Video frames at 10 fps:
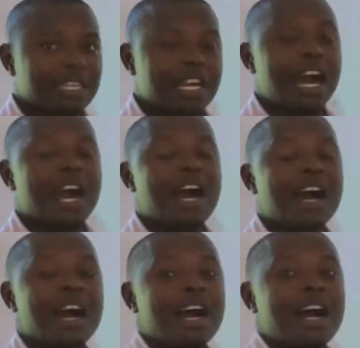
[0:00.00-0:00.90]

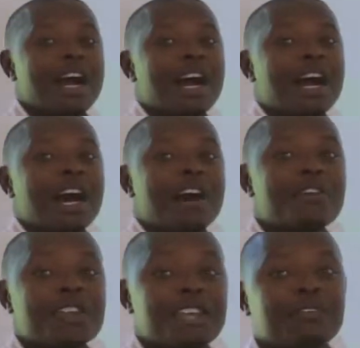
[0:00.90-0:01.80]
how
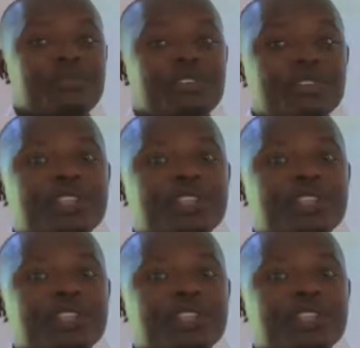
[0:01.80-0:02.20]
rainfall